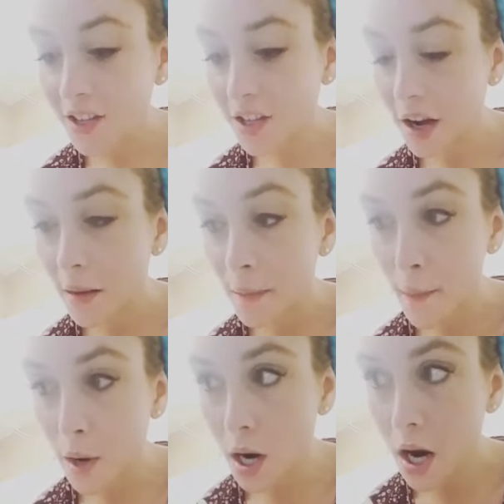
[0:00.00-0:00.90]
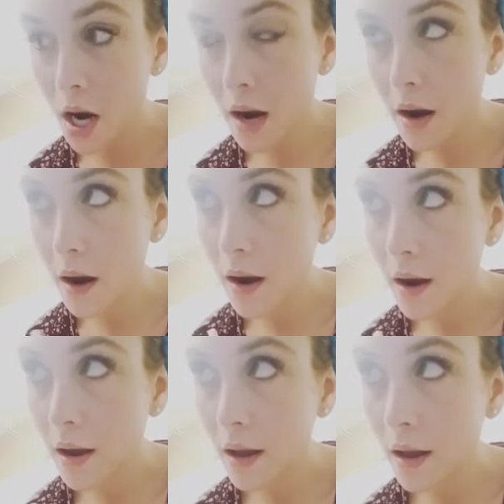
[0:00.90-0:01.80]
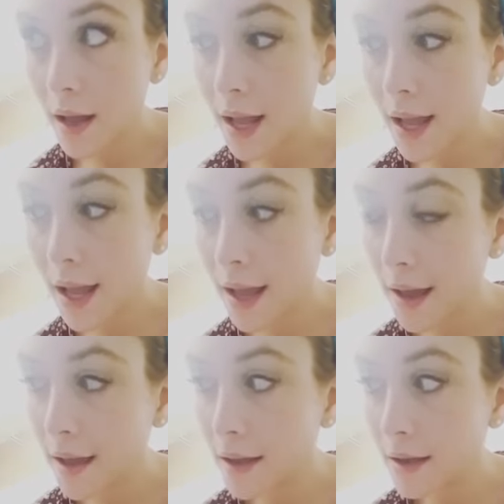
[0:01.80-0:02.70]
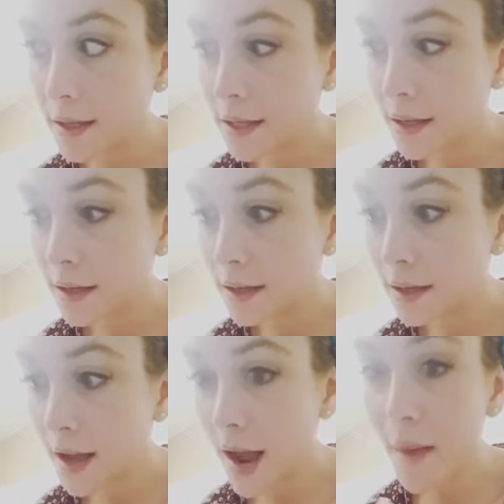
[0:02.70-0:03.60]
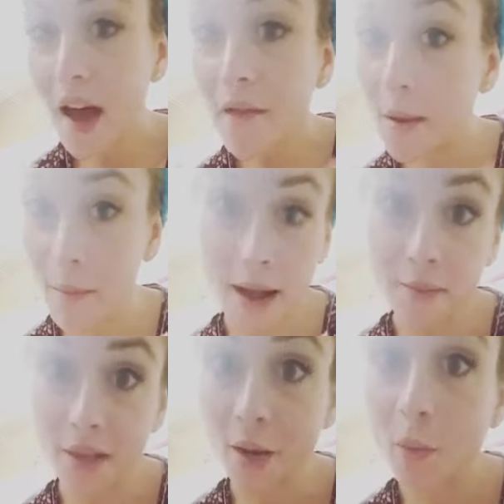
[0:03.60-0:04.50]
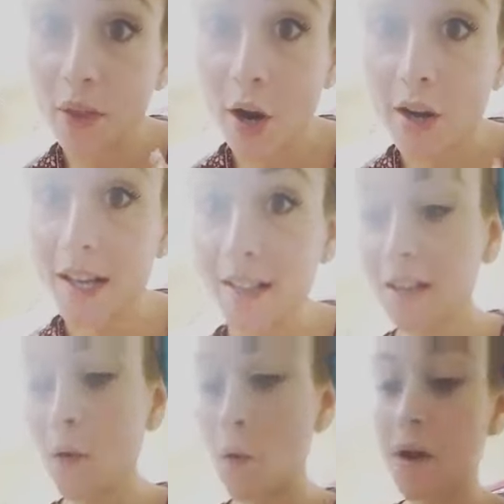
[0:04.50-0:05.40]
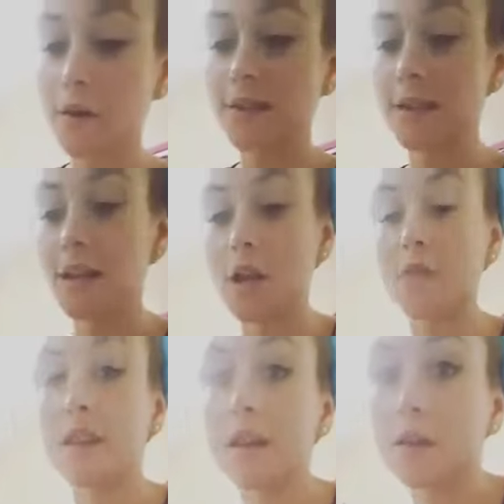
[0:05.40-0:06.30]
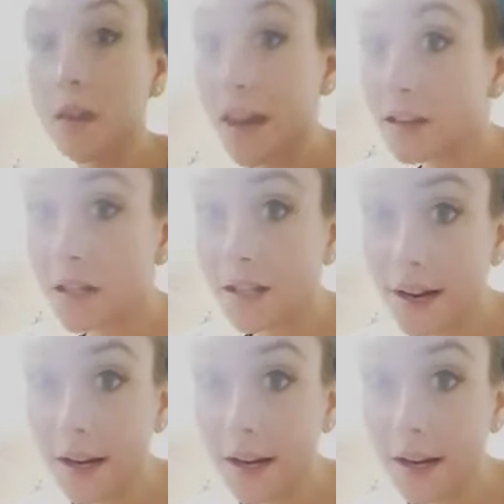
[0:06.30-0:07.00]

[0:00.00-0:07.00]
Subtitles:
myrrh, and I'm having a mind blank, but there are tons of oils in here that you can't just find in your